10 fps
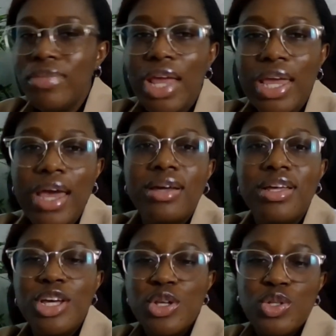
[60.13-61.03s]
Yeah.
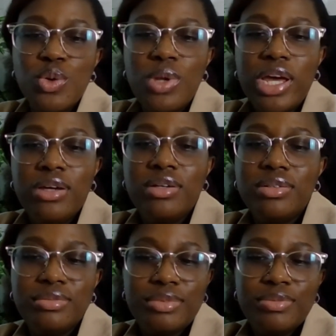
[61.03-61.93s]
So like
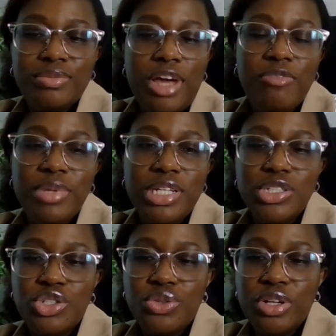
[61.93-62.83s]
I've been in
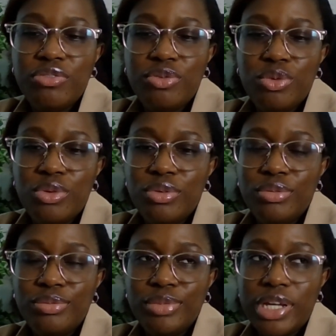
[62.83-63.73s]
the trade
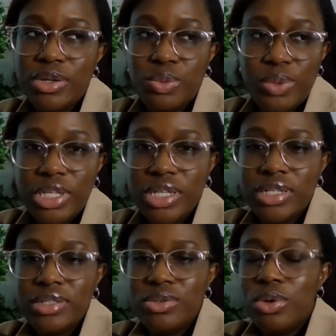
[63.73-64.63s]
for like a week,
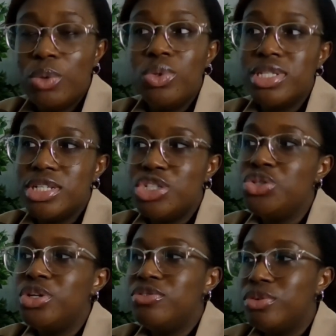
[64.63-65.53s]
or I was in the
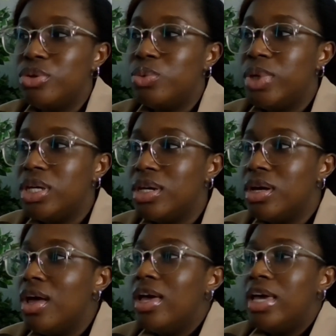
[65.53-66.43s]
trade for a week.
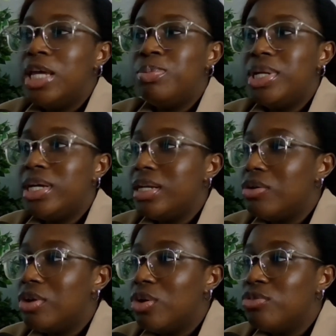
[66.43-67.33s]
It played
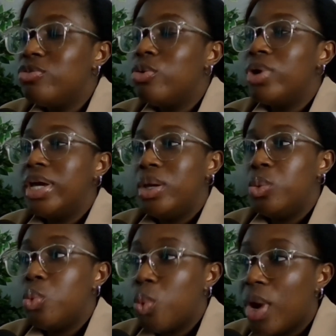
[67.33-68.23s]
around for a
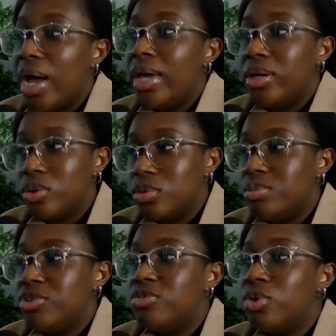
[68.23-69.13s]
while
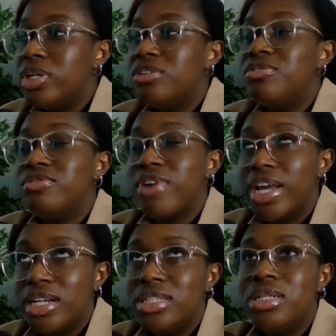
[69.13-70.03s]
before it
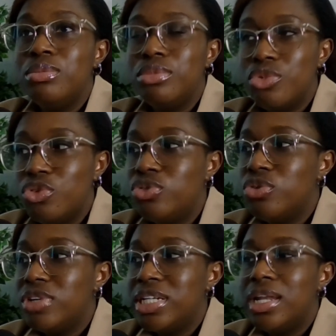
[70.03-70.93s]
finally moved
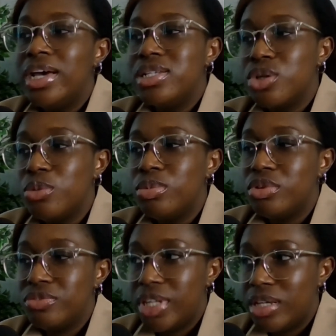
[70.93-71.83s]
over the last
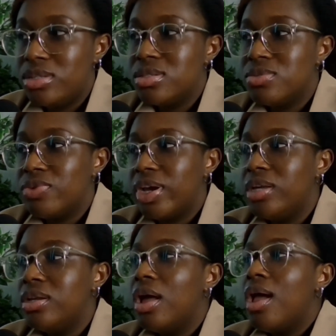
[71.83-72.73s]
couple of days,
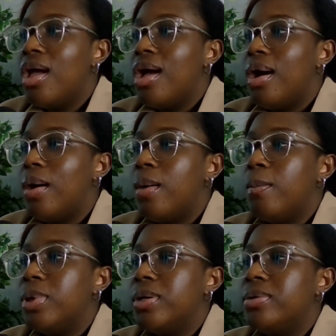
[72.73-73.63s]
right?
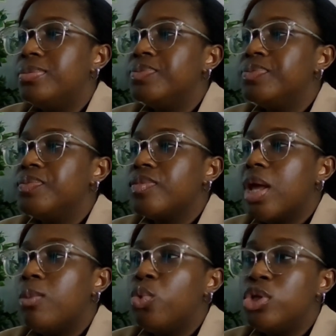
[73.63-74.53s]
But
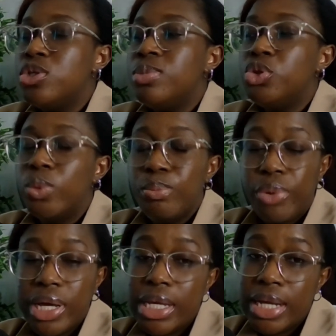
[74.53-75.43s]
I'm going to be
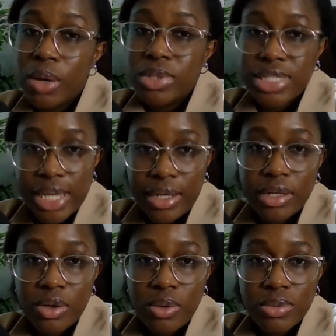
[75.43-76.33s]
breaking down the
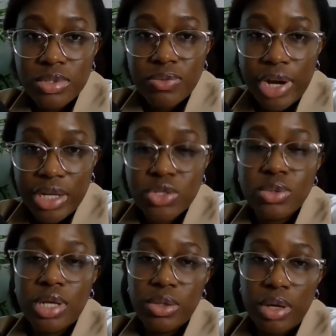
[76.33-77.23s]
technicals, right,
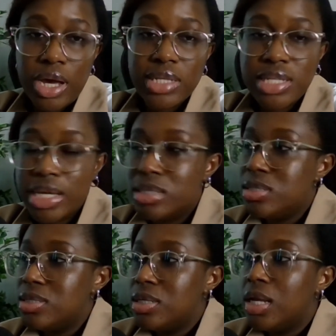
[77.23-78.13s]
so that you guys can
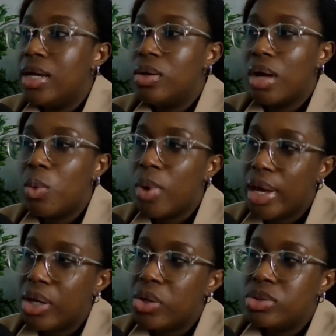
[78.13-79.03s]
see like
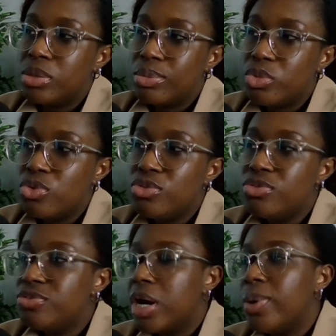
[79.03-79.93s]
why I cut the
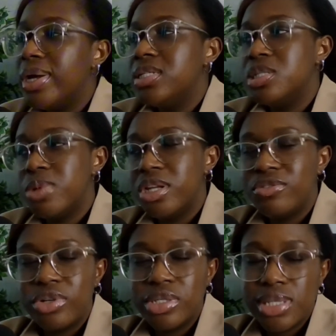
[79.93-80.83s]
move, how I
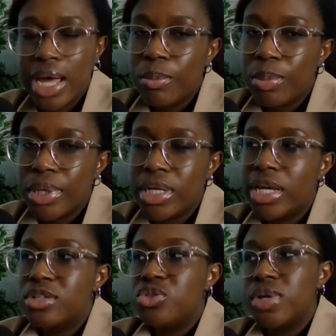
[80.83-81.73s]
anticipated for it to happen,
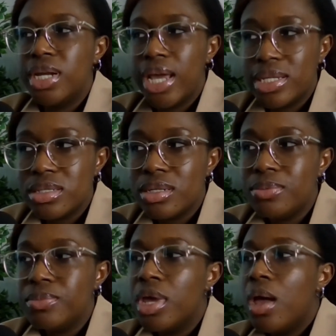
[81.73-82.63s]
entry and exit.